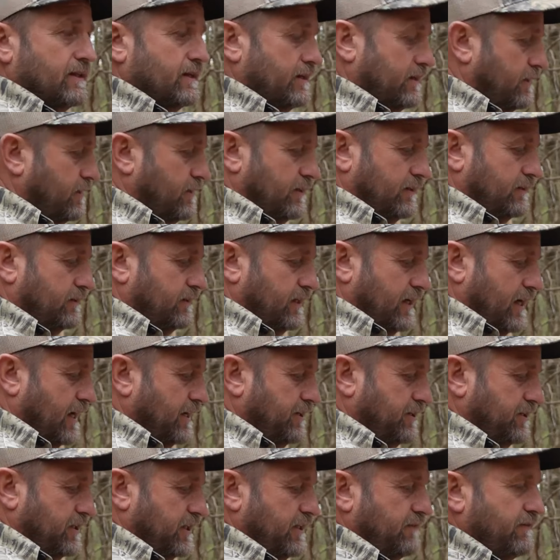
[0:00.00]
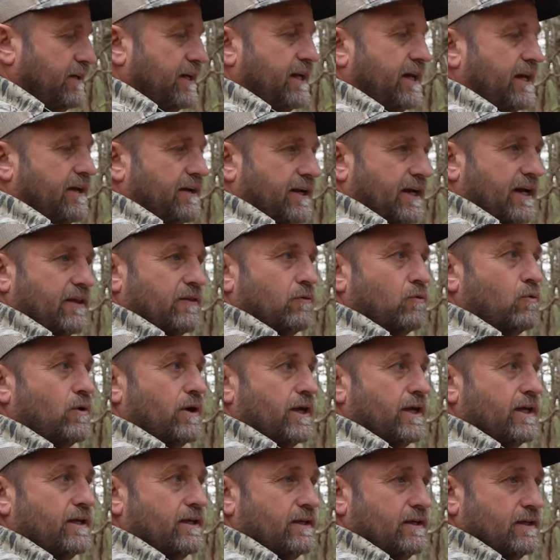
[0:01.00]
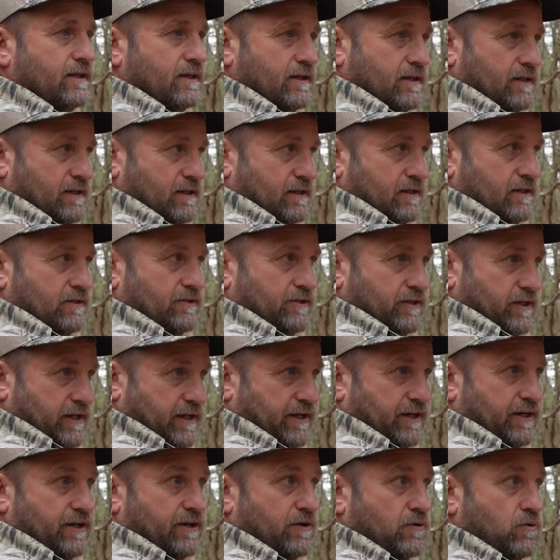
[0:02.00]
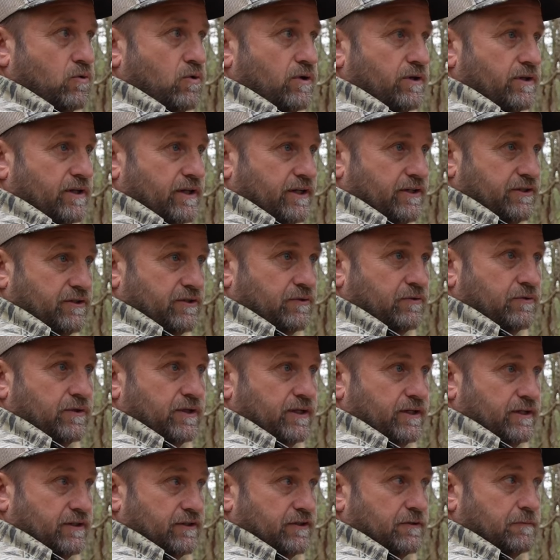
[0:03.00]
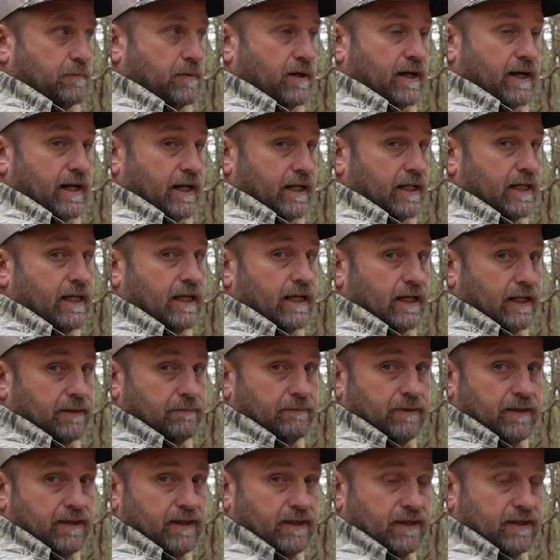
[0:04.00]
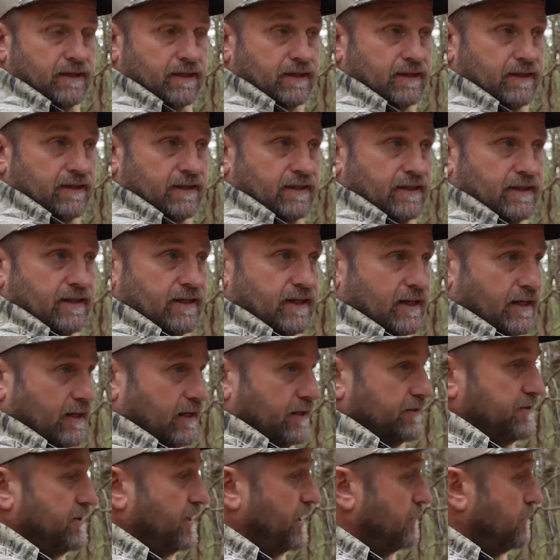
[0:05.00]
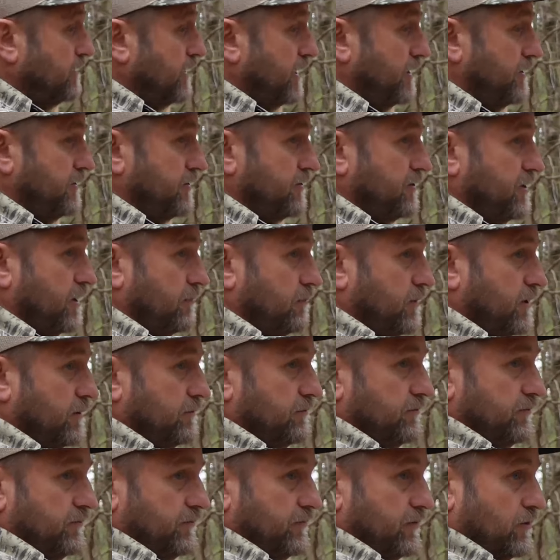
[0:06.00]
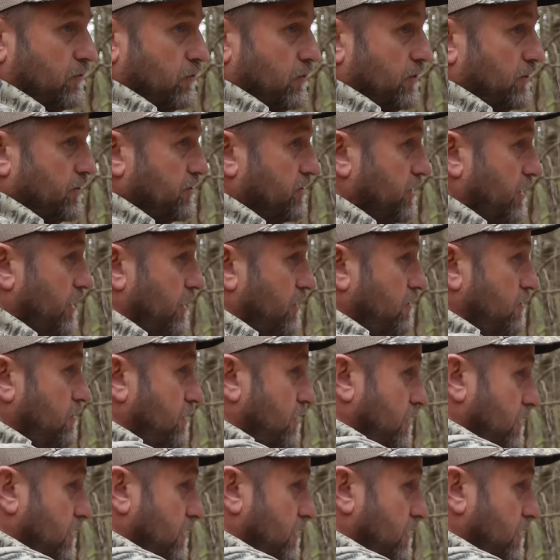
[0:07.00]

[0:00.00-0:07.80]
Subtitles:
I just leave it down out of the way till I know he's gonna get in a spot I can kill him. And then a lot of times I just come up real slow